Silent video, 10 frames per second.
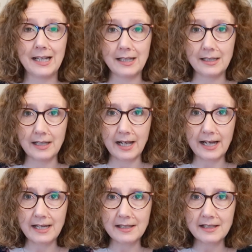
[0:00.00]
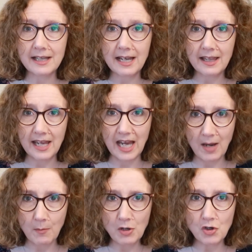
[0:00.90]
lies the
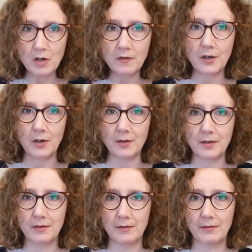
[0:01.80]
image of God,